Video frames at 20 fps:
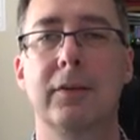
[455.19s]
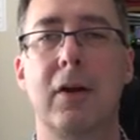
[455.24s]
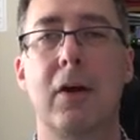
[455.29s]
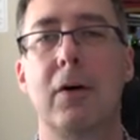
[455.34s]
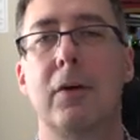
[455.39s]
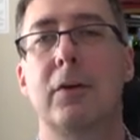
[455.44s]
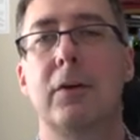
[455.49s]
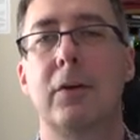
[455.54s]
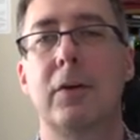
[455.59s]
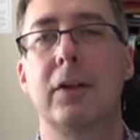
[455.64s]

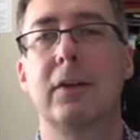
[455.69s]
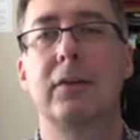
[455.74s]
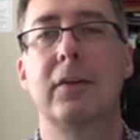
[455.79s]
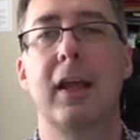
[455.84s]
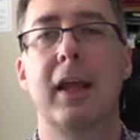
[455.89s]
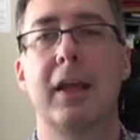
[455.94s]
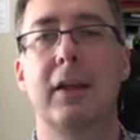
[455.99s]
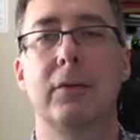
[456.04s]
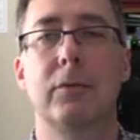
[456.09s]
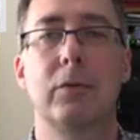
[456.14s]
All you could
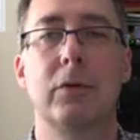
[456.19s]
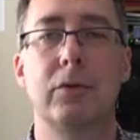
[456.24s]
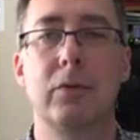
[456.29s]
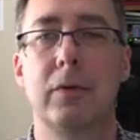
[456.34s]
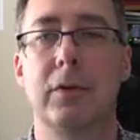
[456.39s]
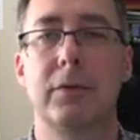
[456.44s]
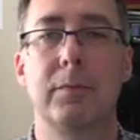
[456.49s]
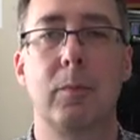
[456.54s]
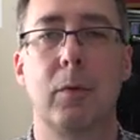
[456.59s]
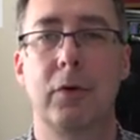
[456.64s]
say is which
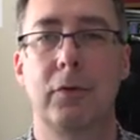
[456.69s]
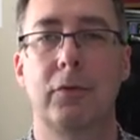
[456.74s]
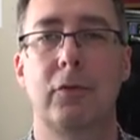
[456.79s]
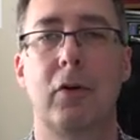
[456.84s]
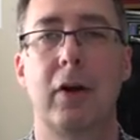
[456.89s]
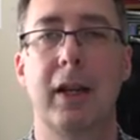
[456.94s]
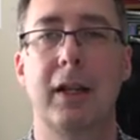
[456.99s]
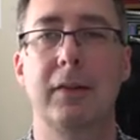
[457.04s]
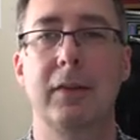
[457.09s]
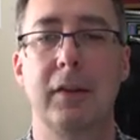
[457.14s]
one's more
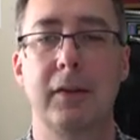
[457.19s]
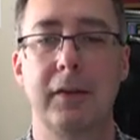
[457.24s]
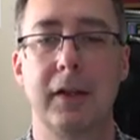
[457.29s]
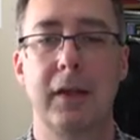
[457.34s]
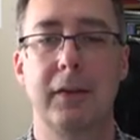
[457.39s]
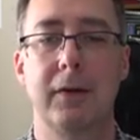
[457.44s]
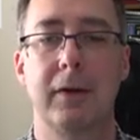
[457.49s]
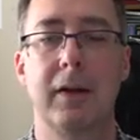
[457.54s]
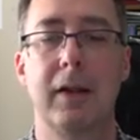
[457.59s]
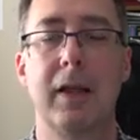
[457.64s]
strained than the
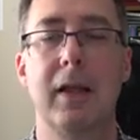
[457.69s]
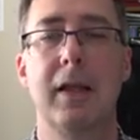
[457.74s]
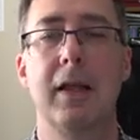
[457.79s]
other.